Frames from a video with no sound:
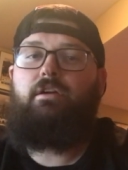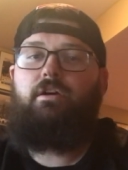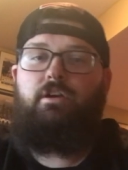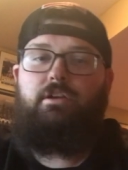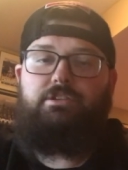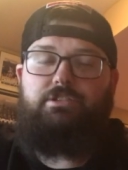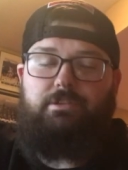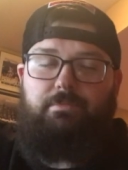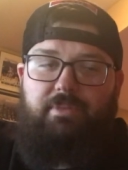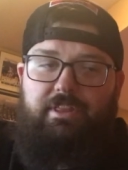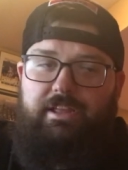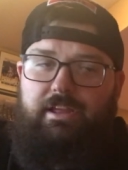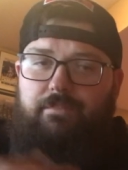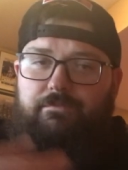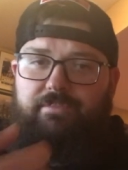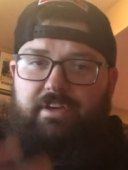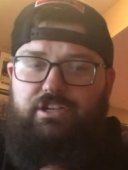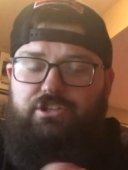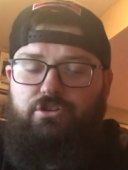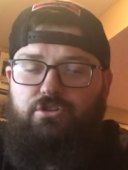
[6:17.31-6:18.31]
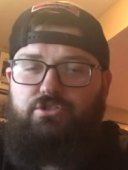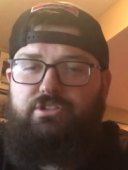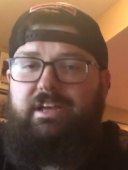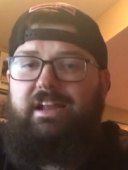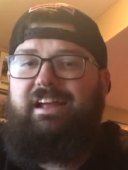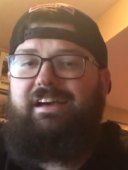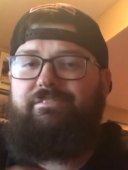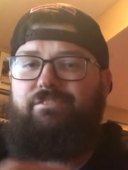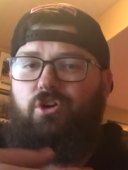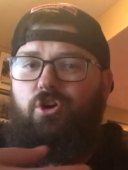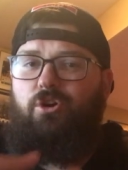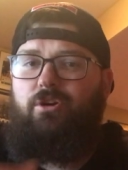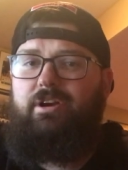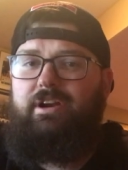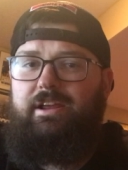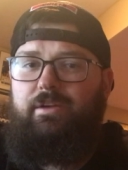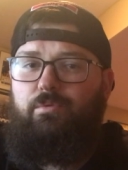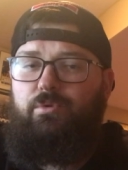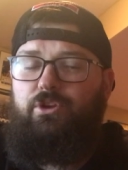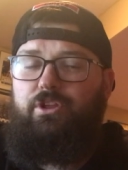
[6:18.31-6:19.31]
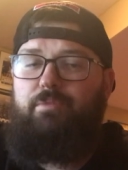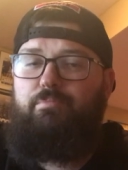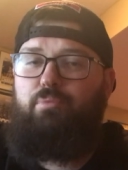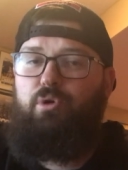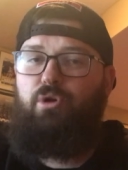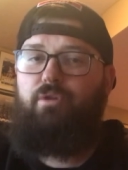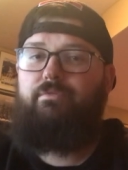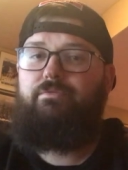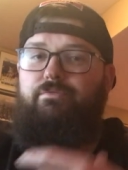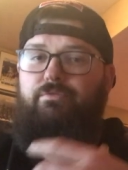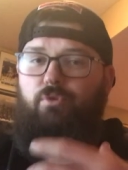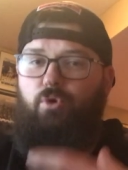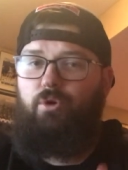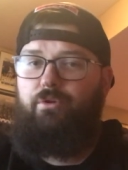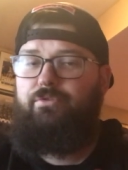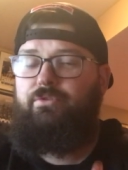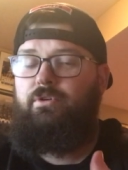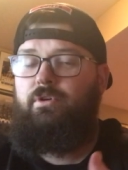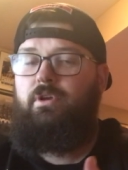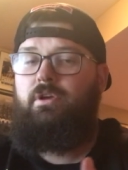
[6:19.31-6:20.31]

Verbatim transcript: some of the investors that have already really put forth,